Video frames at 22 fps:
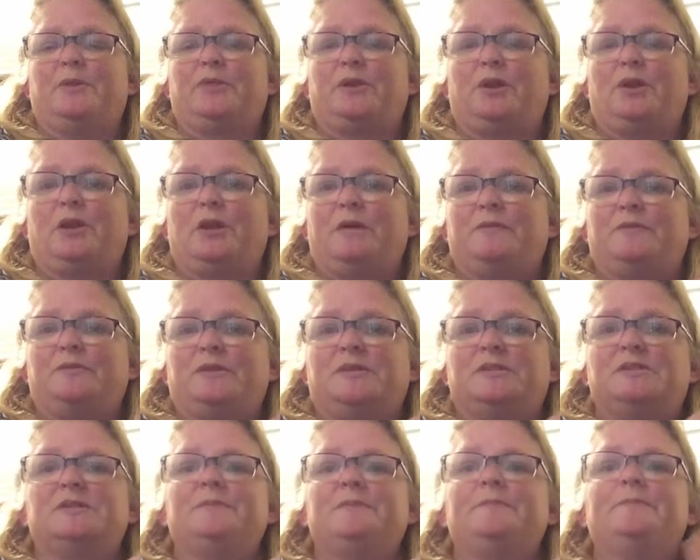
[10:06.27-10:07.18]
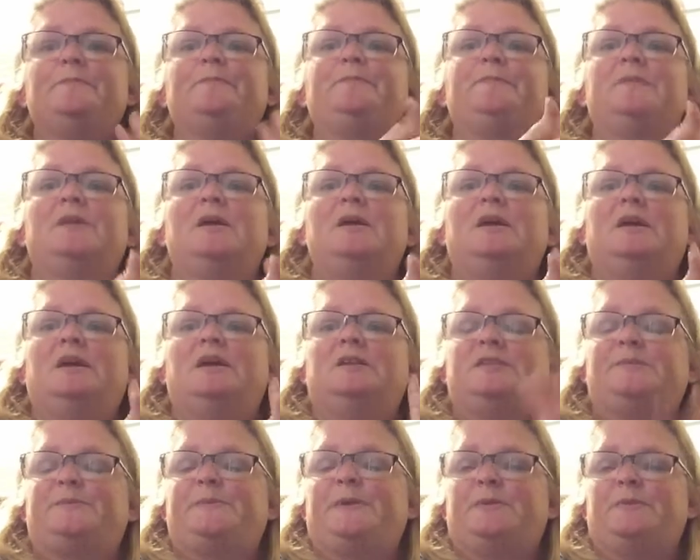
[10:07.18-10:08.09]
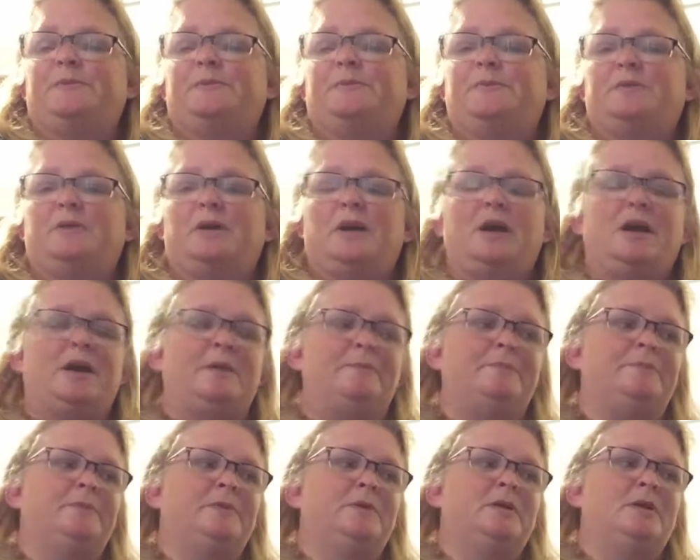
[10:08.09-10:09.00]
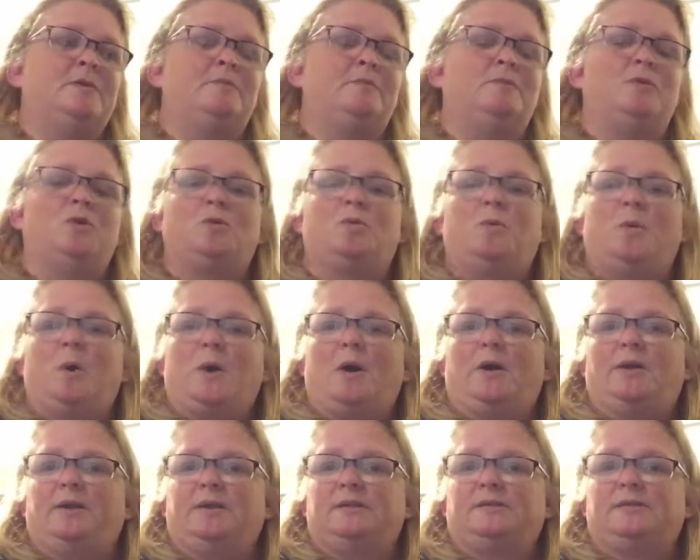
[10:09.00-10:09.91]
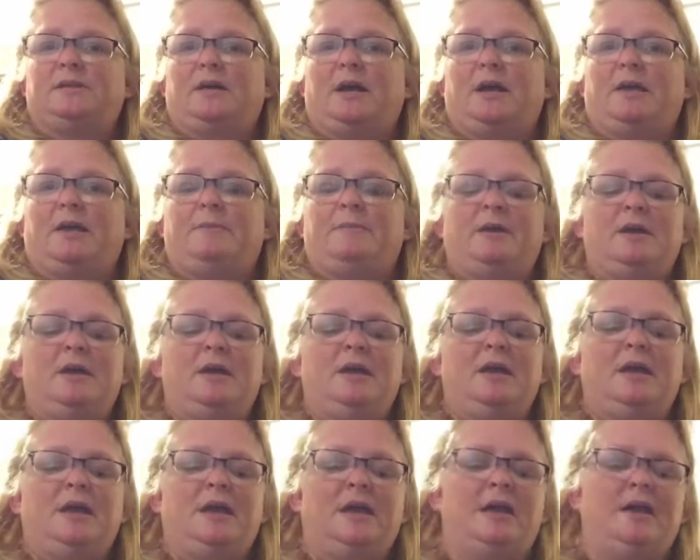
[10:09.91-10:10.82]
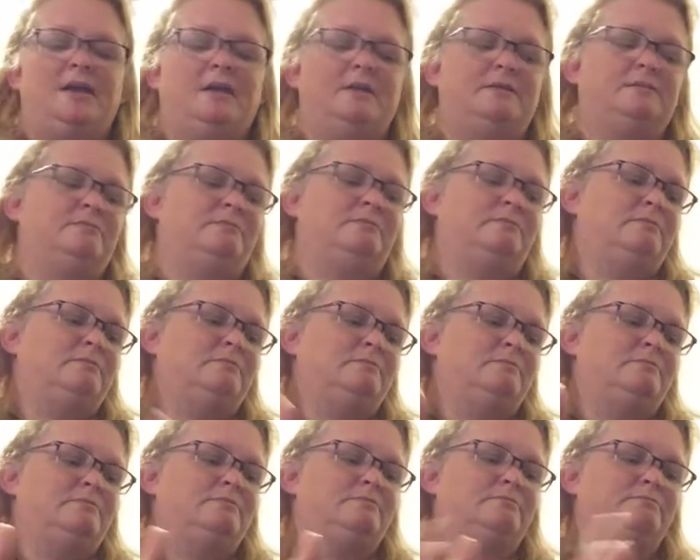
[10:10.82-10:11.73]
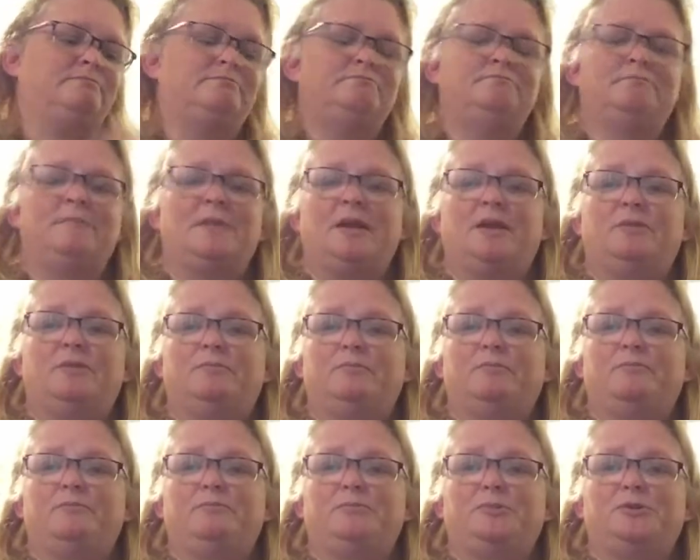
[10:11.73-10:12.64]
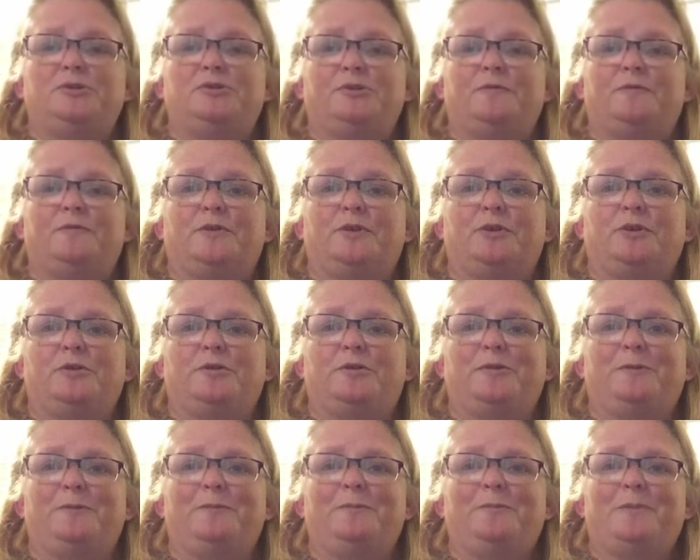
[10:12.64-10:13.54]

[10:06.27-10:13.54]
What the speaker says: with our loved ones and spend more quality time and preserve the earth.